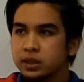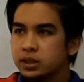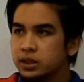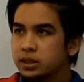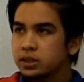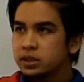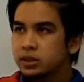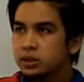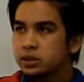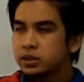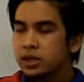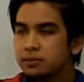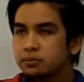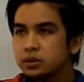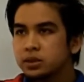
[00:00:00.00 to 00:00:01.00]
the
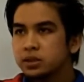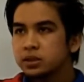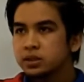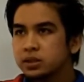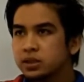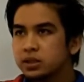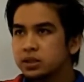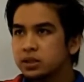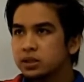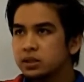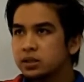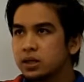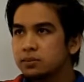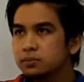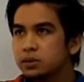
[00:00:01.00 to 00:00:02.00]
number
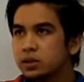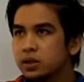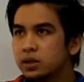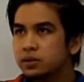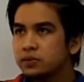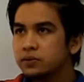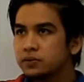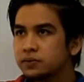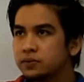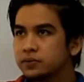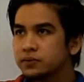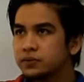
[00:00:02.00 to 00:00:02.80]
of